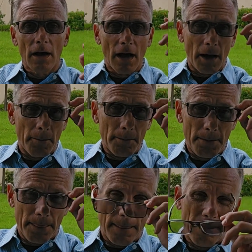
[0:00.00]

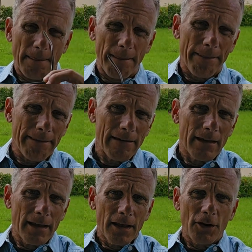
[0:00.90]

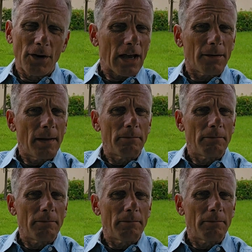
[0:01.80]
You're not going to